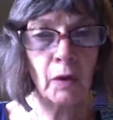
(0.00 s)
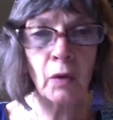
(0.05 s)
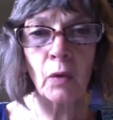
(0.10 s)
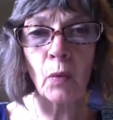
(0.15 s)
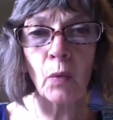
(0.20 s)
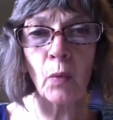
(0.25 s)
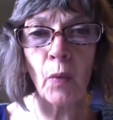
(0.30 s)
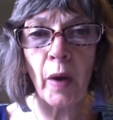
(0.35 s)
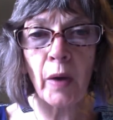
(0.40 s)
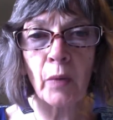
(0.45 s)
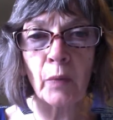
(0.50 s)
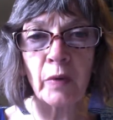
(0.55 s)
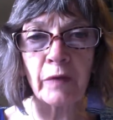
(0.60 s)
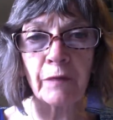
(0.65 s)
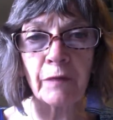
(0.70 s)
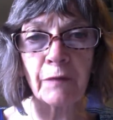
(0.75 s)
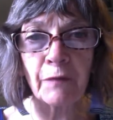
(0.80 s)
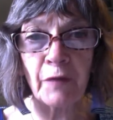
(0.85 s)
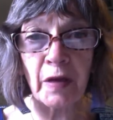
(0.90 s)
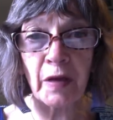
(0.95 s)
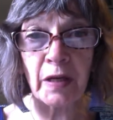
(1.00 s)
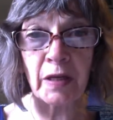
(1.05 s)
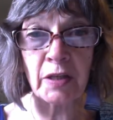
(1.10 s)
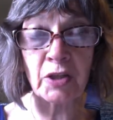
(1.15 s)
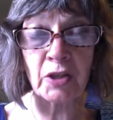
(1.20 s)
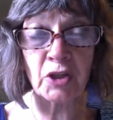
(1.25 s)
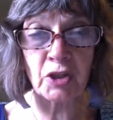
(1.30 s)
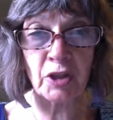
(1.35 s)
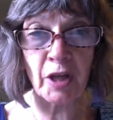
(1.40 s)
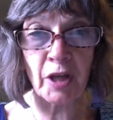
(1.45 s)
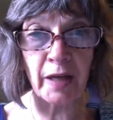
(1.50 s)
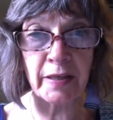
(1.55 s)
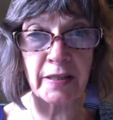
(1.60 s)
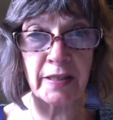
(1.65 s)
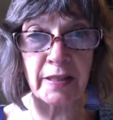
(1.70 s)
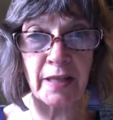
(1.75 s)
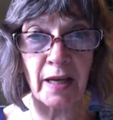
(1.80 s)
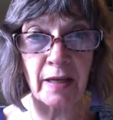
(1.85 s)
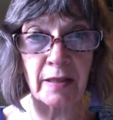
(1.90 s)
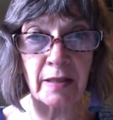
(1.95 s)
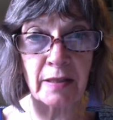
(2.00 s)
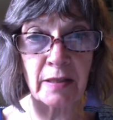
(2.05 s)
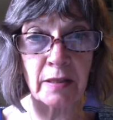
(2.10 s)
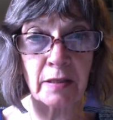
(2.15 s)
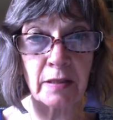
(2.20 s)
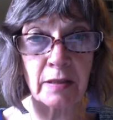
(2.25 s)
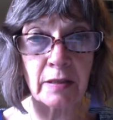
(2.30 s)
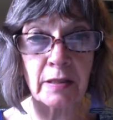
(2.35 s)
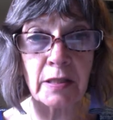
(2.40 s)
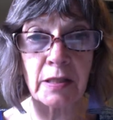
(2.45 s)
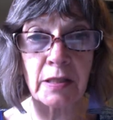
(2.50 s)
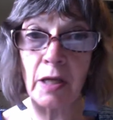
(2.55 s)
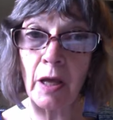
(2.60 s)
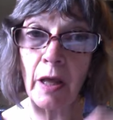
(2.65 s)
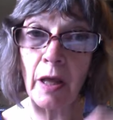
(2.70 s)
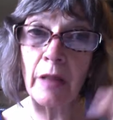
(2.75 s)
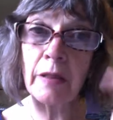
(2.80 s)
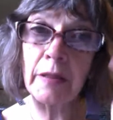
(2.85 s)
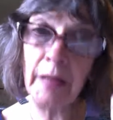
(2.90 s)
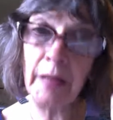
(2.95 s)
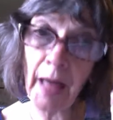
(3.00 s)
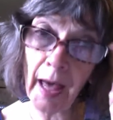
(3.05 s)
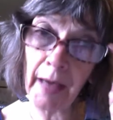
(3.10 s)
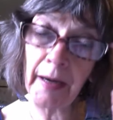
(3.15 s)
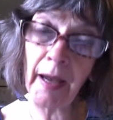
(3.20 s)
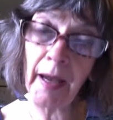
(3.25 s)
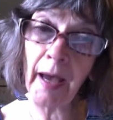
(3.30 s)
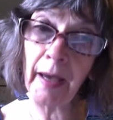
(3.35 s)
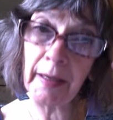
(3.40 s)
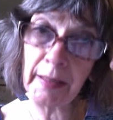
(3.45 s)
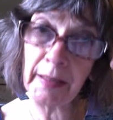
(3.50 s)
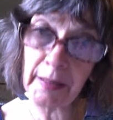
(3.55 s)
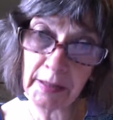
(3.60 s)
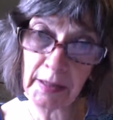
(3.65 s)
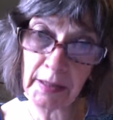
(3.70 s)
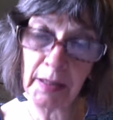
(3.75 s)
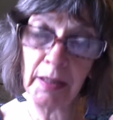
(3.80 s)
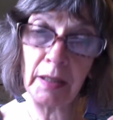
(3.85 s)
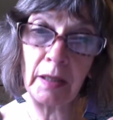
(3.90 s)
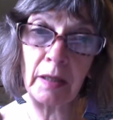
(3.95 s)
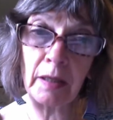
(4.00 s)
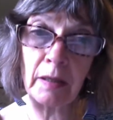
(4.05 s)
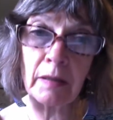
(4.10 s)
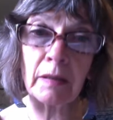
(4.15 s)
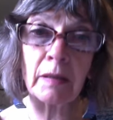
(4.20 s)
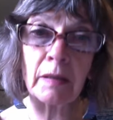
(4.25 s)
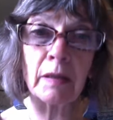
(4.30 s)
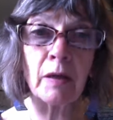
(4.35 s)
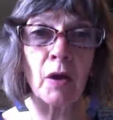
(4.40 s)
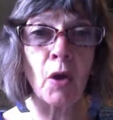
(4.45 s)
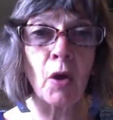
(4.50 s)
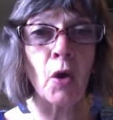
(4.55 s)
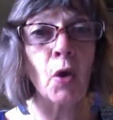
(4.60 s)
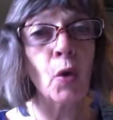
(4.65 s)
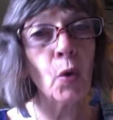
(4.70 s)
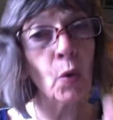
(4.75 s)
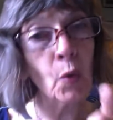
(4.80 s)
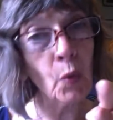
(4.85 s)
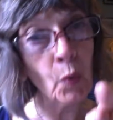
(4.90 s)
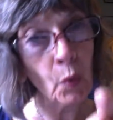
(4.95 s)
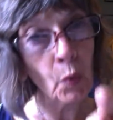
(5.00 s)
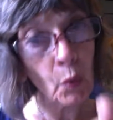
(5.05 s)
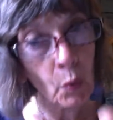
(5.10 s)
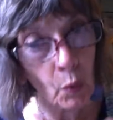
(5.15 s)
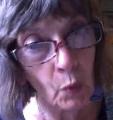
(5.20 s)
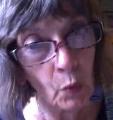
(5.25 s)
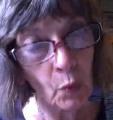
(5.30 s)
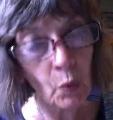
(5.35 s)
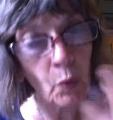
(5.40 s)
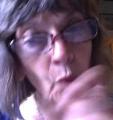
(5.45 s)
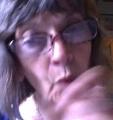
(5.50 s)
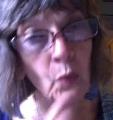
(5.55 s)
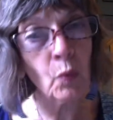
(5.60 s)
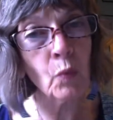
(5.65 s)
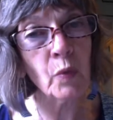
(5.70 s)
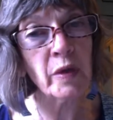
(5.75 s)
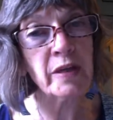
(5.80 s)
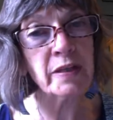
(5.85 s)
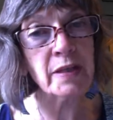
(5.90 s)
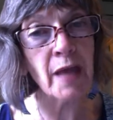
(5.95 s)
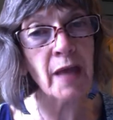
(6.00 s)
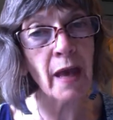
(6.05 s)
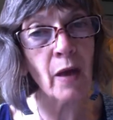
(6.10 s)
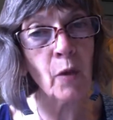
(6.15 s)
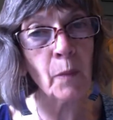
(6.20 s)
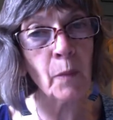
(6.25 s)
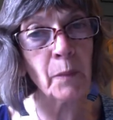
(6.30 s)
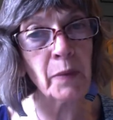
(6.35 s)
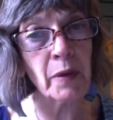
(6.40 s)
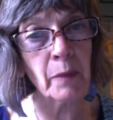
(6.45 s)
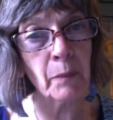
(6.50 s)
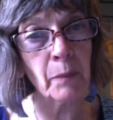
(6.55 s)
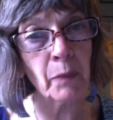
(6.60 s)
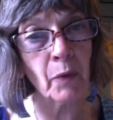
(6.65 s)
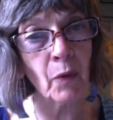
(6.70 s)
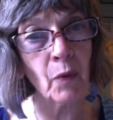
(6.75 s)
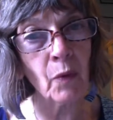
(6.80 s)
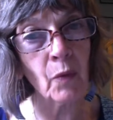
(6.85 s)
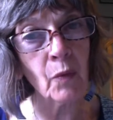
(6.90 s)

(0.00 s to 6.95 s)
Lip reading: When we finish that sentence, that idea, we tell people